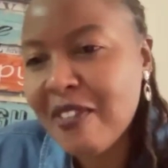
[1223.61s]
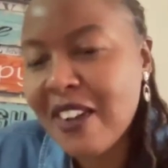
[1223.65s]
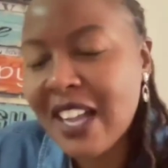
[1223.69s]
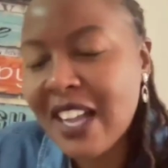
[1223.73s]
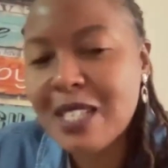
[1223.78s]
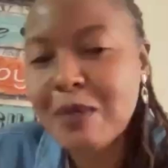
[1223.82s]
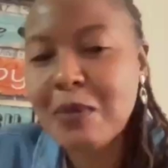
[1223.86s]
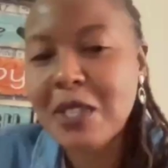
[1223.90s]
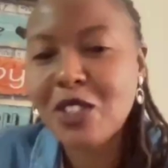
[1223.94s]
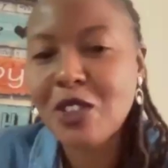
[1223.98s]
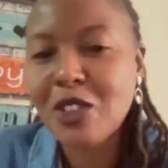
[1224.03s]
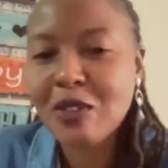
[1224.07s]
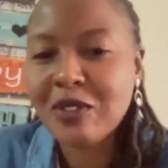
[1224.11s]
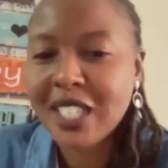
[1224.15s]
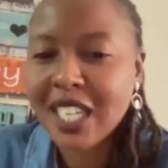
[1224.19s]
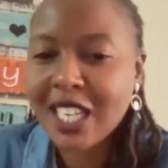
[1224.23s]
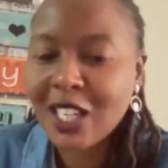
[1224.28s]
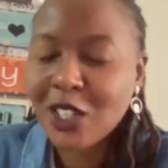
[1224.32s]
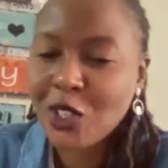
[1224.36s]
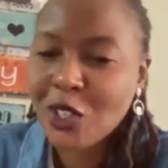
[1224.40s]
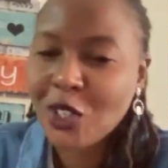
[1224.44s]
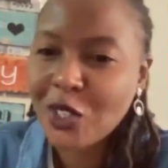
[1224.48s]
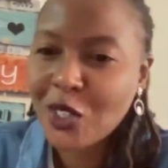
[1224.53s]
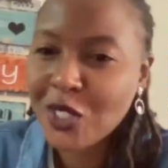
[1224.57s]
first piece of
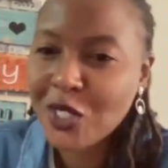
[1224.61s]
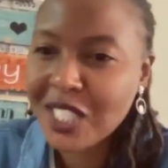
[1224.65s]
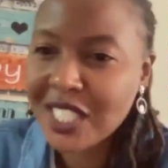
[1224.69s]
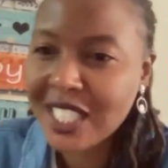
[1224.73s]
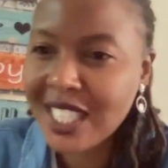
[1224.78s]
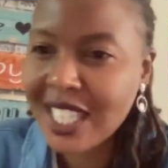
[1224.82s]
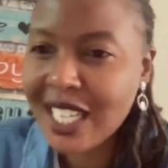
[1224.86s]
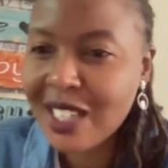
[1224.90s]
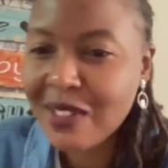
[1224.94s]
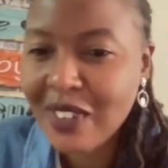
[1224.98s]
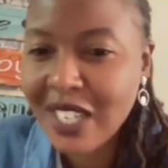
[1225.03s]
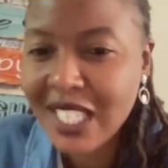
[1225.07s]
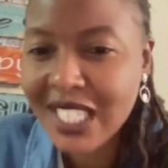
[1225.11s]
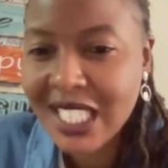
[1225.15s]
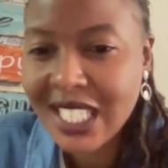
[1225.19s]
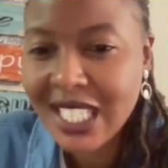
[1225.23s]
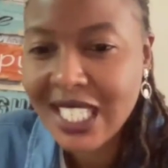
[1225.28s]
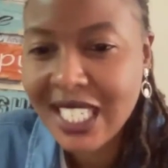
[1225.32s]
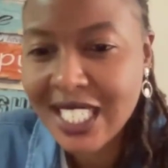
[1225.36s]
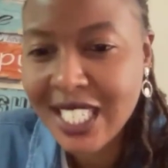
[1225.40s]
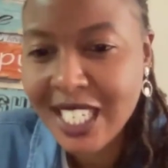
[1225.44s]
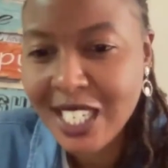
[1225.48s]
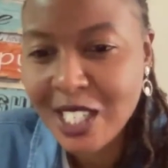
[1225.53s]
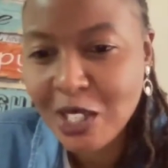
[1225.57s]
technology that
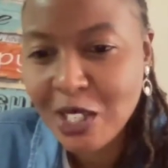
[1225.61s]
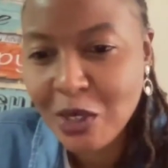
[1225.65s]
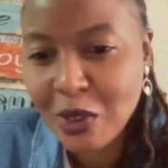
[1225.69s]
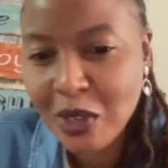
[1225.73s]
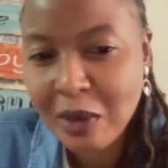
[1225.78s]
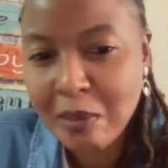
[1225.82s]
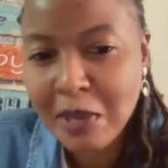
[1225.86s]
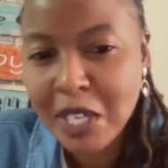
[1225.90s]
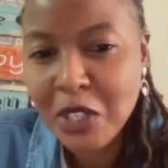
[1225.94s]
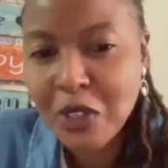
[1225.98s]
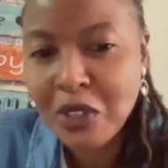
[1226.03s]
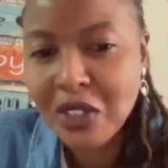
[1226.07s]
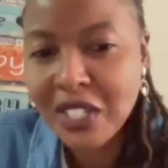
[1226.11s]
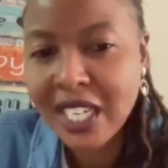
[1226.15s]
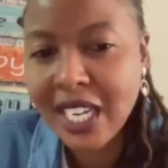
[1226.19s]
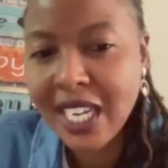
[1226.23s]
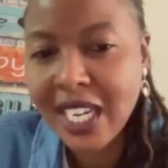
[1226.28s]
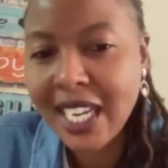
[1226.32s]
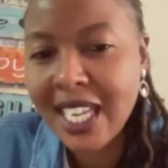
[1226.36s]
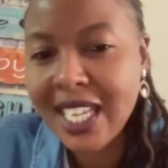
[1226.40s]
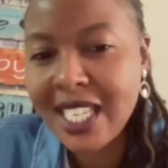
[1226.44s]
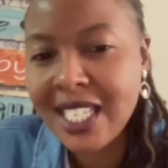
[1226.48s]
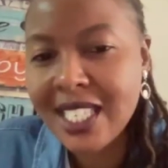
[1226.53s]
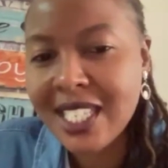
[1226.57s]
fascinated you and made you
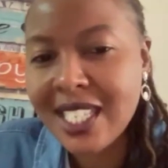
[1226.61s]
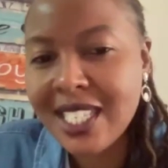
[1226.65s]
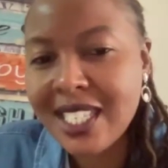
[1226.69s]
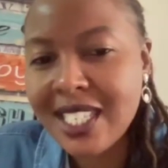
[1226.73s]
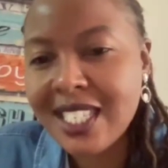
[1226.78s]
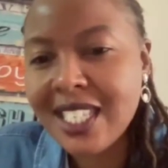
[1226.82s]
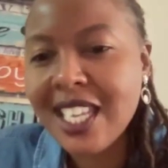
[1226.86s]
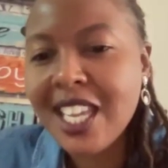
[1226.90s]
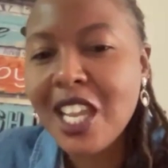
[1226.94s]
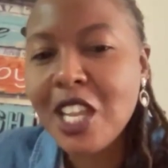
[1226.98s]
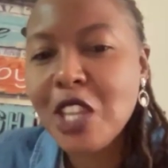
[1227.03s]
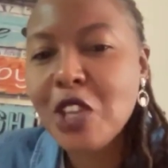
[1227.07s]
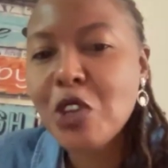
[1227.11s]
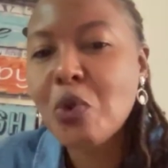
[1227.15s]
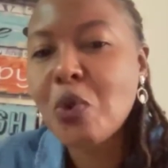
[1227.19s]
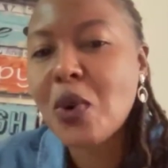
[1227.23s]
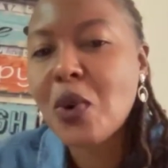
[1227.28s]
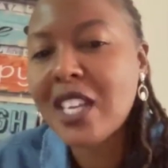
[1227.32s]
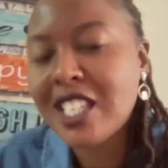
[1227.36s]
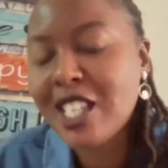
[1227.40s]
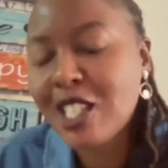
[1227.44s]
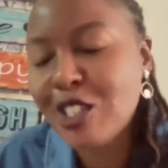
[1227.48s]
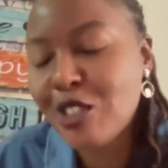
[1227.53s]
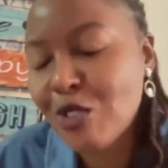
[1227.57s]
realize you
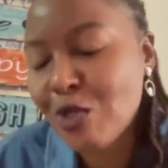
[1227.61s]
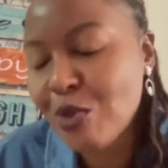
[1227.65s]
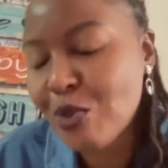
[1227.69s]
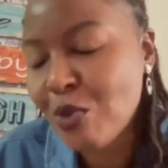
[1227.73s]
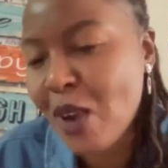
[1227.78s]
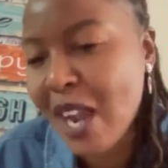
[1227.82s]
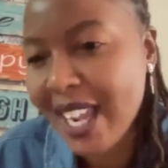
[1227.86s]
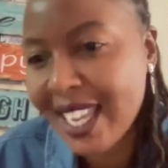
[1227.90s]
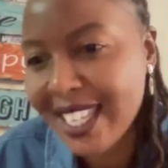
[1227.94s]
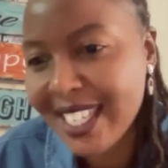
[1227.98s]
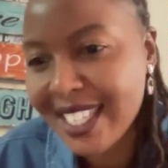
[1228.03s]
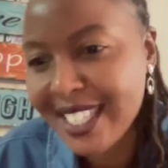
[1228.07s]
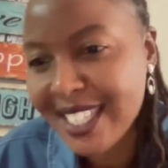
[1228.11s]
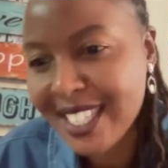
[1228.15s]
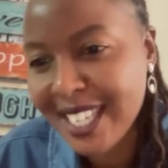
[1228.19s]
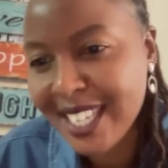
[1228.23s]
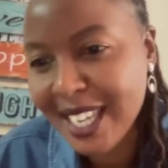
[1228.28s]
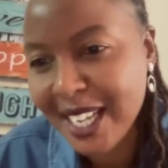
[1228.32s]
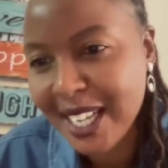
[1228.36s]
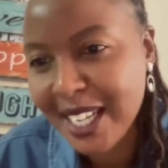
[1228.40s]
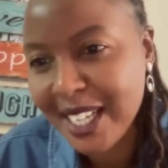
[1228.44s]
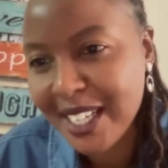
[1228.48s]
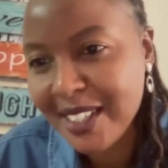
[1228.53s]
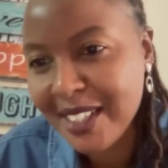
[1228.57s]
wanted to work in tech?